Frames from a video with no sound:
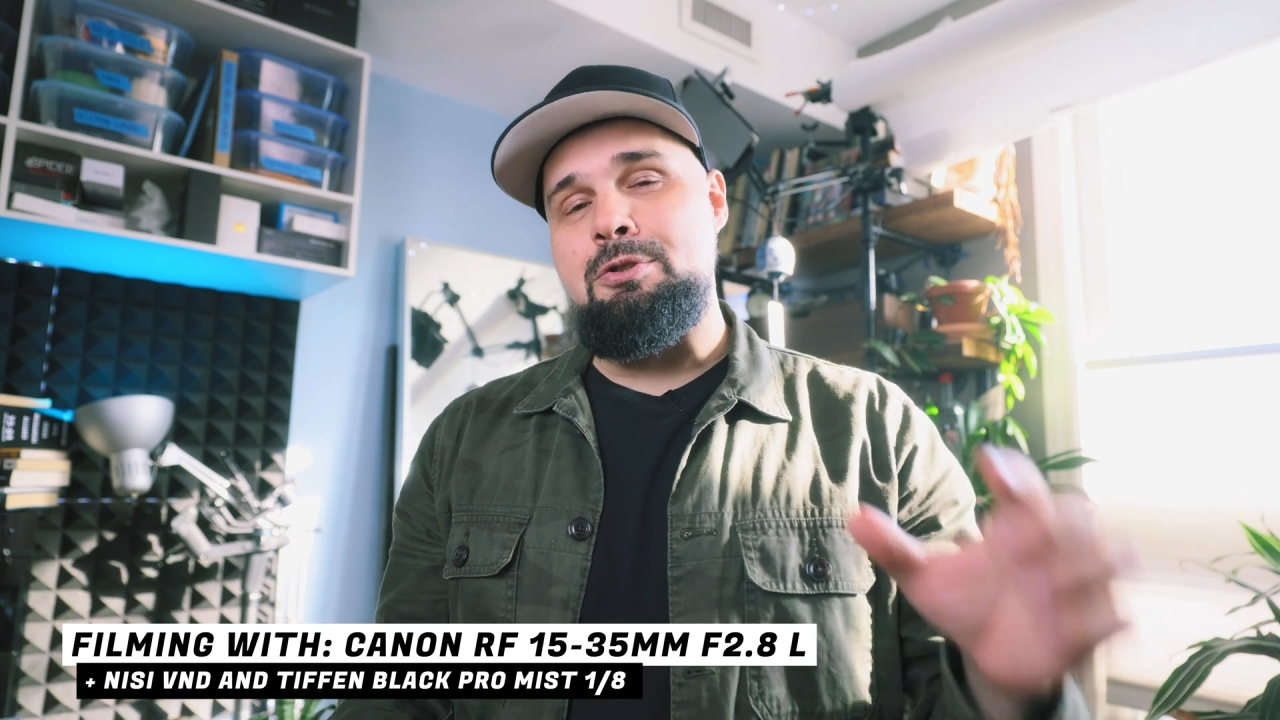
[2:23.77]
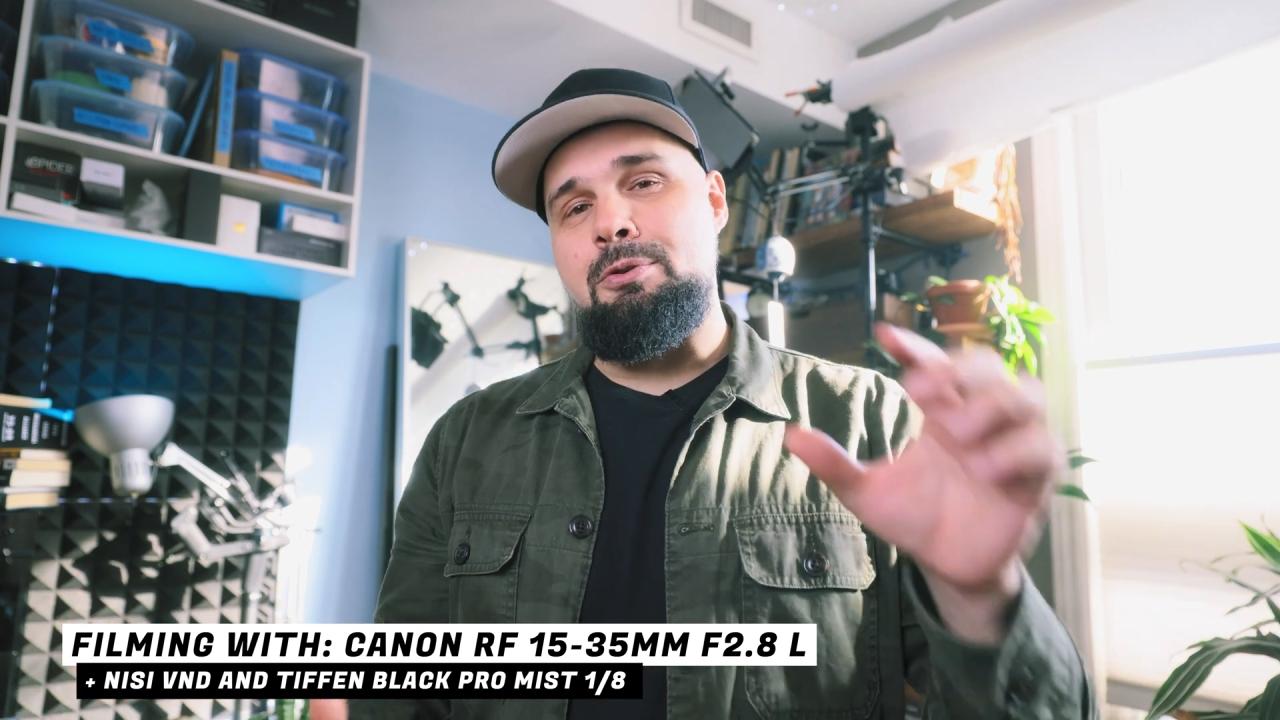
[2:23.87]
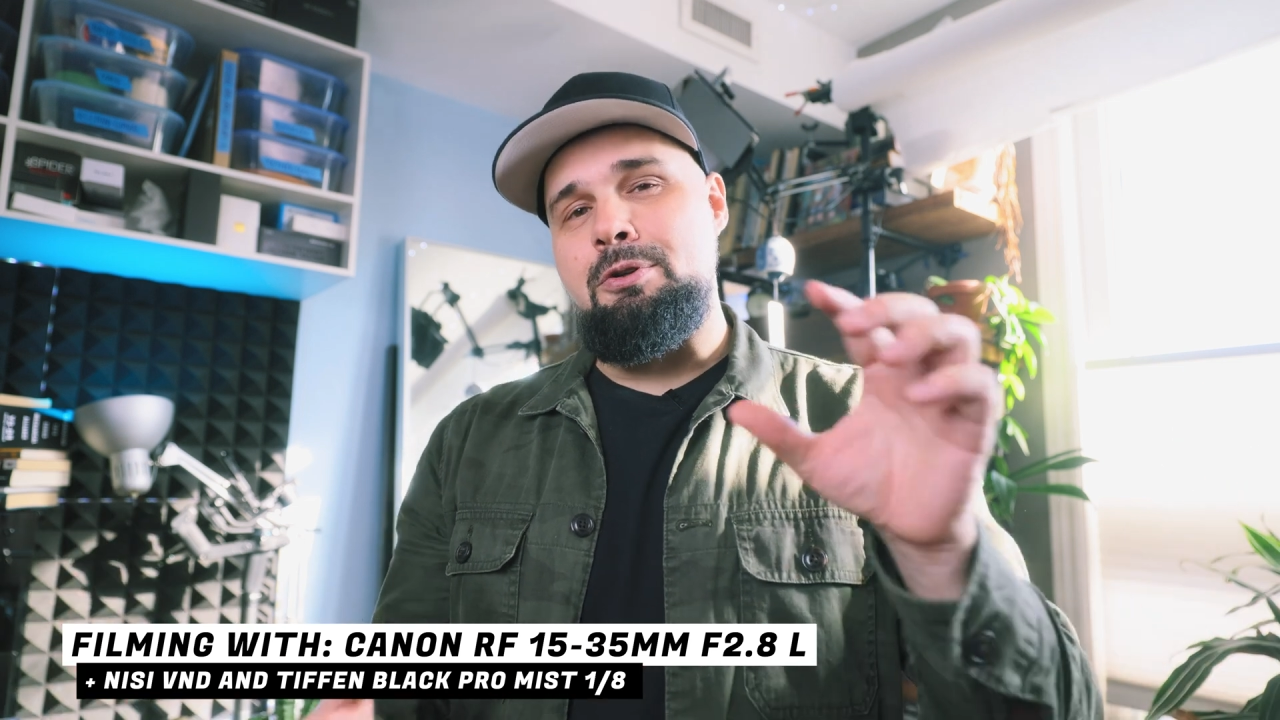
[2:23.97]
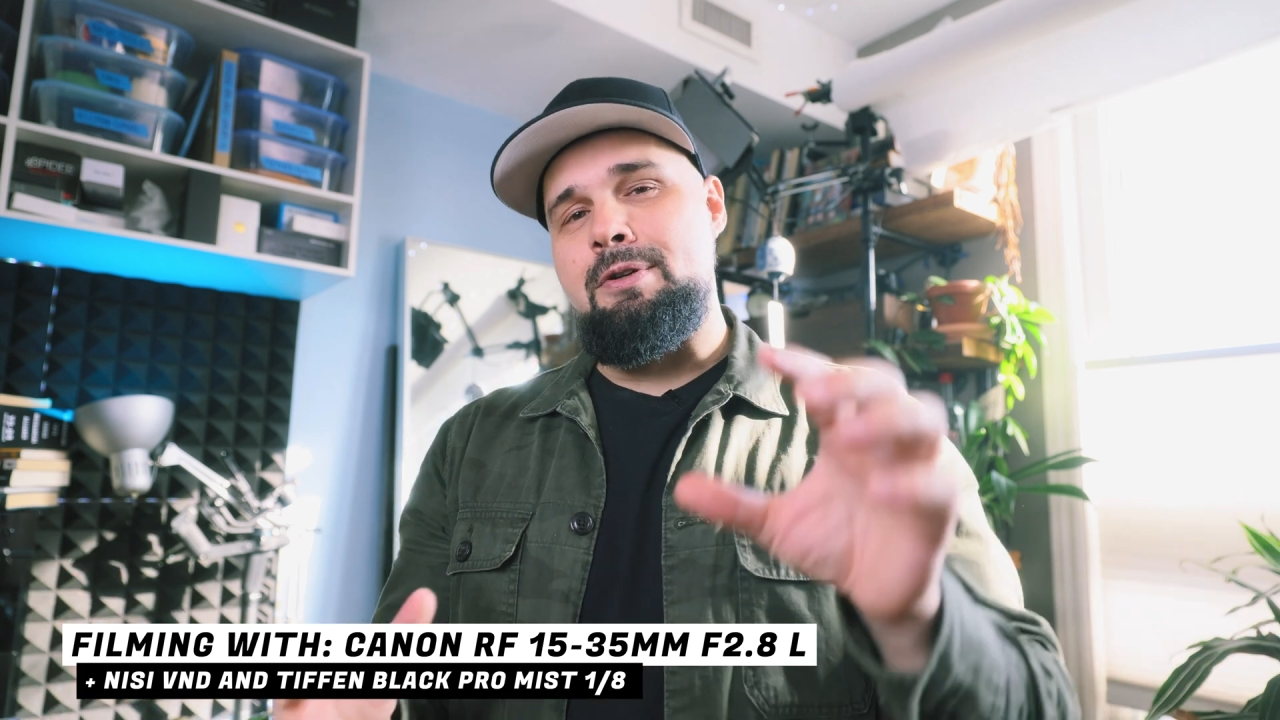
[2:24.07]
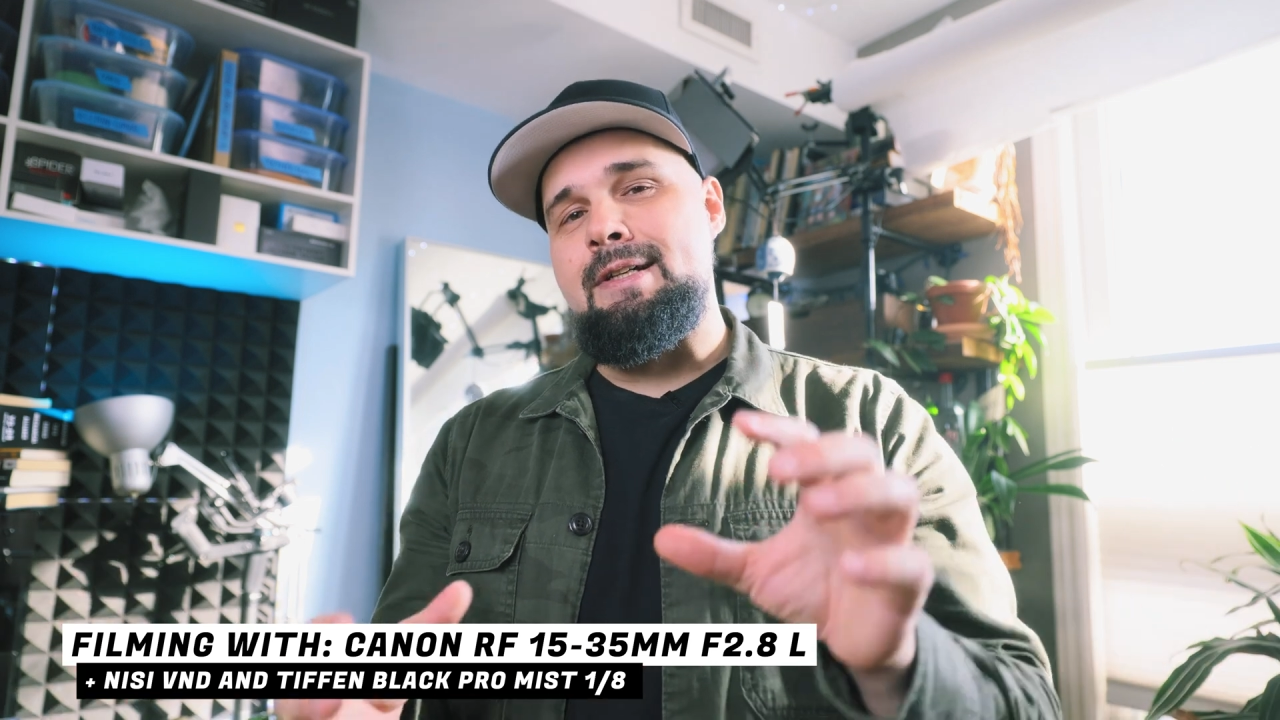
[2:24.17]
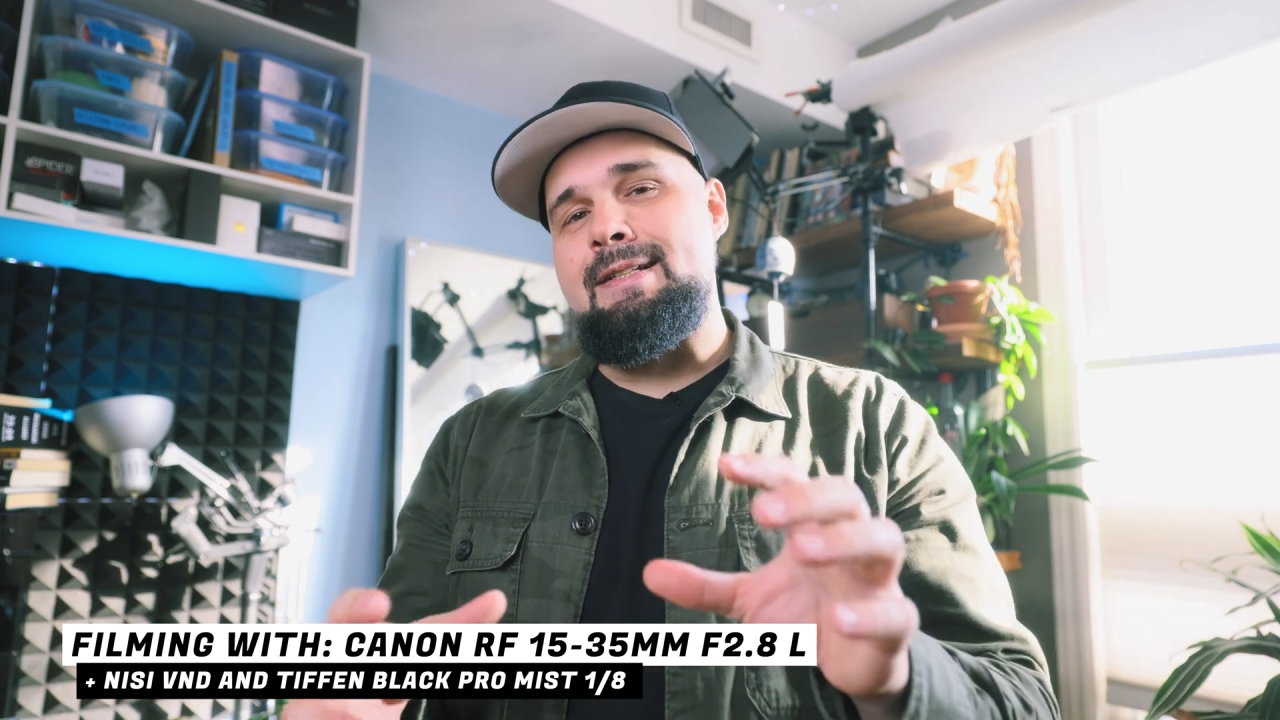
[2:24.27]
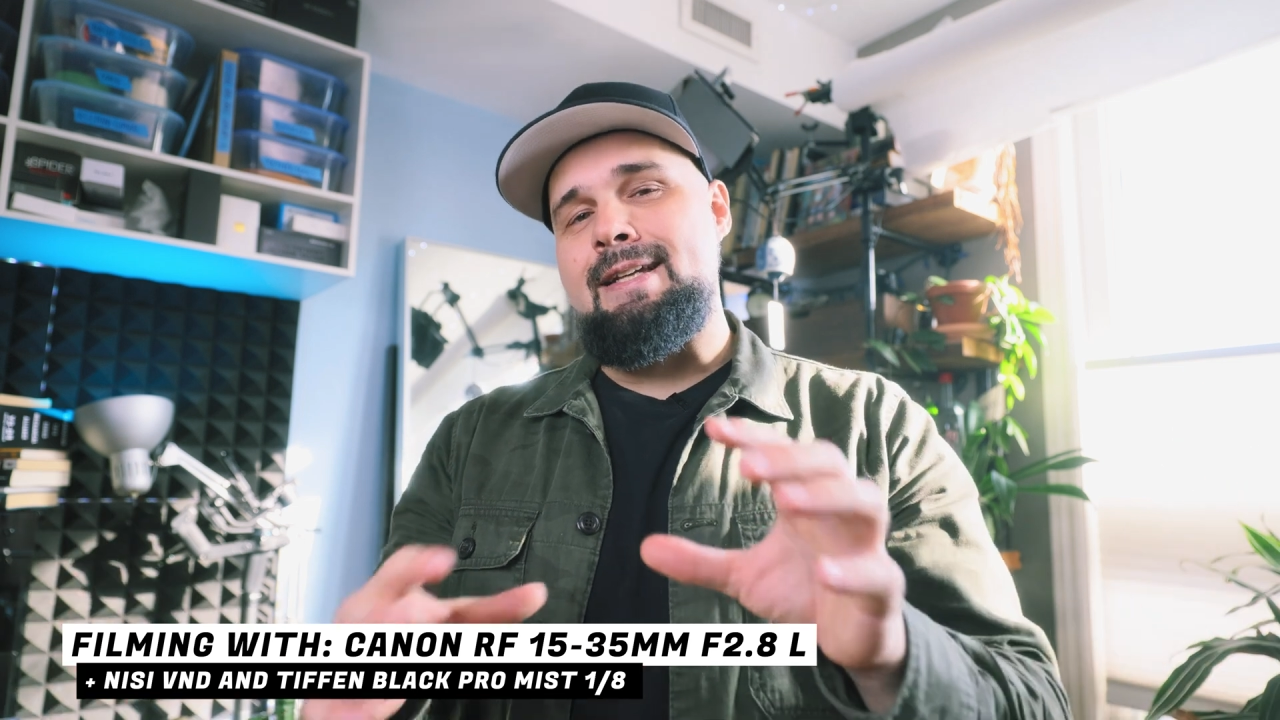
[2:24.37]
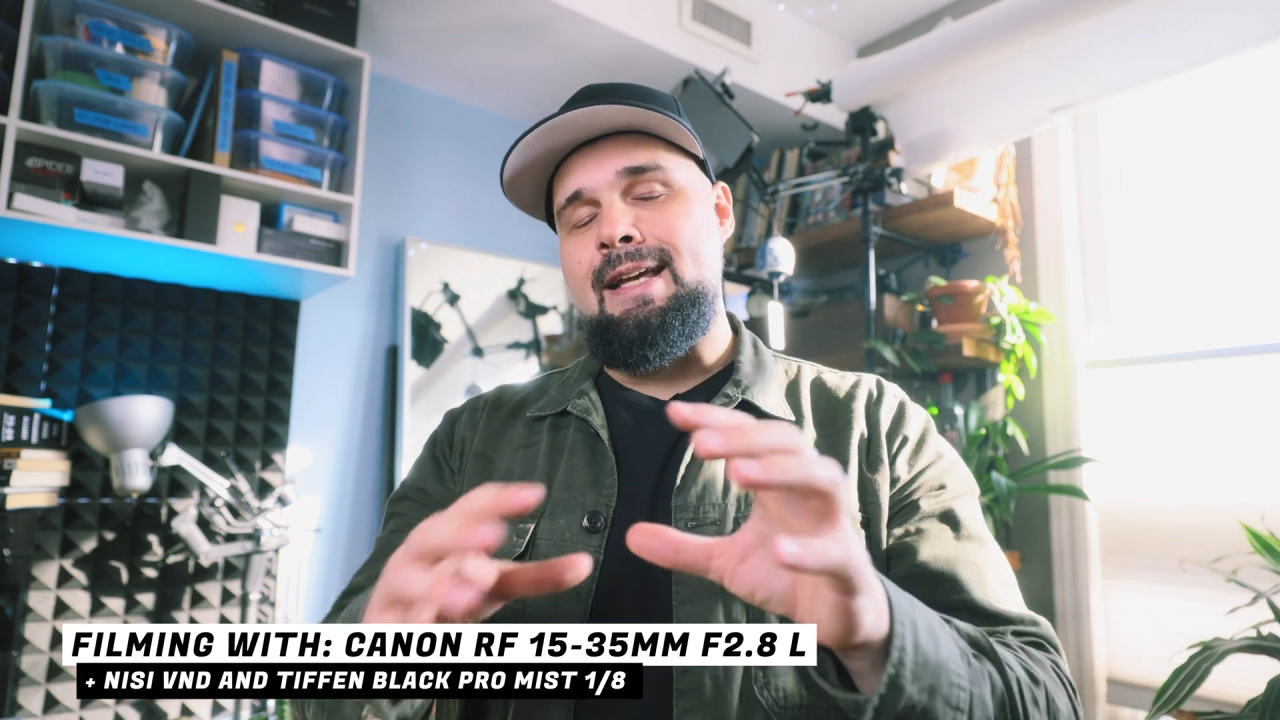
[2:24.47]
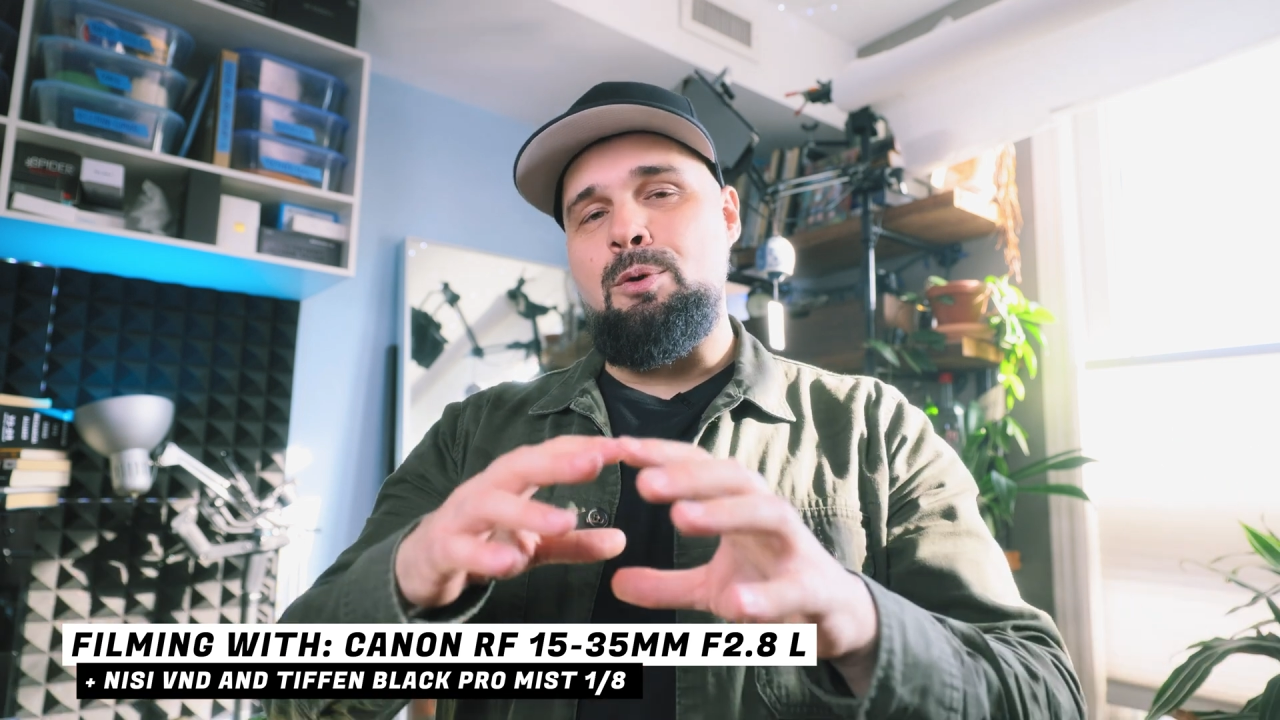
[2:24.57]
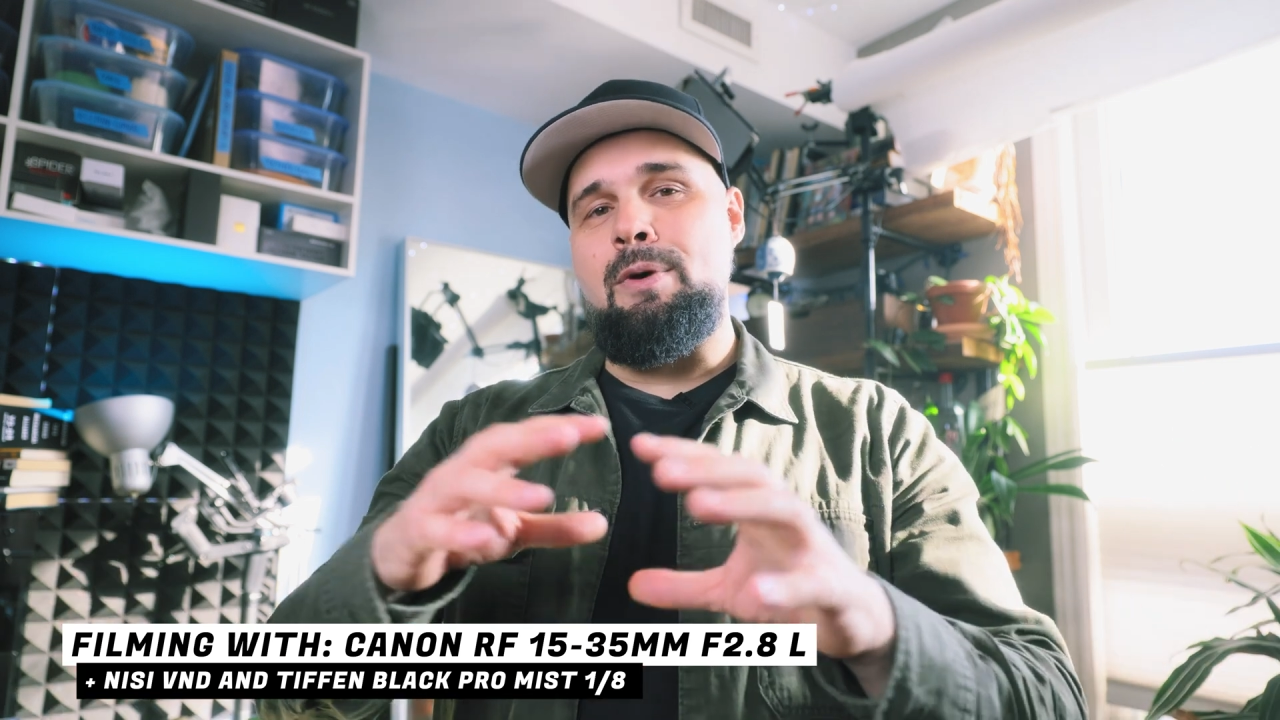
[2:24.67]
So in order to
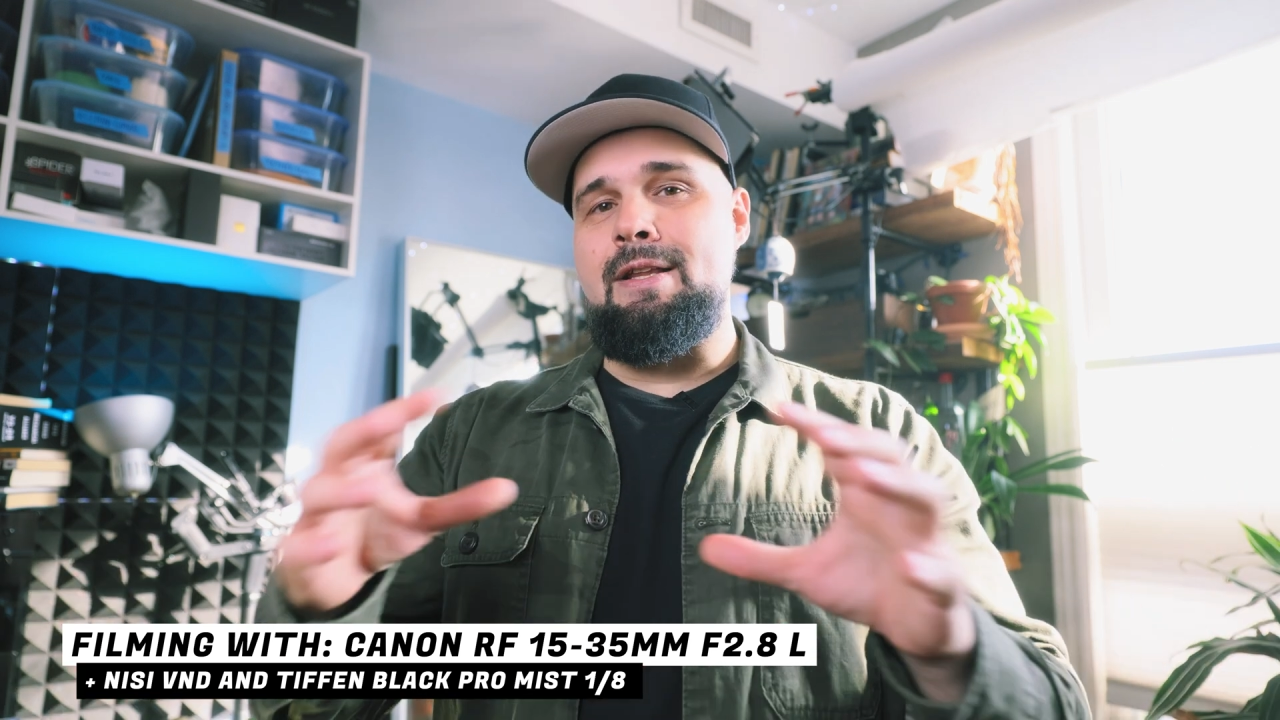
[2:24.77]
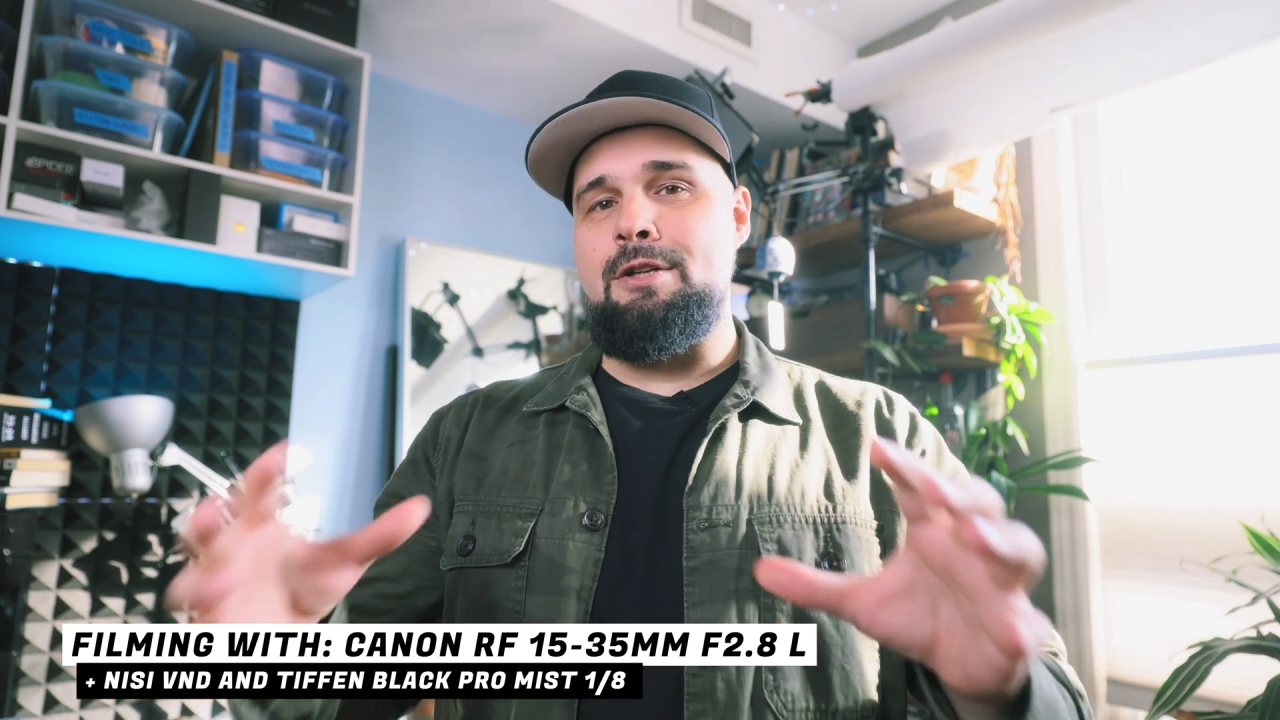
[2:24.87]
take away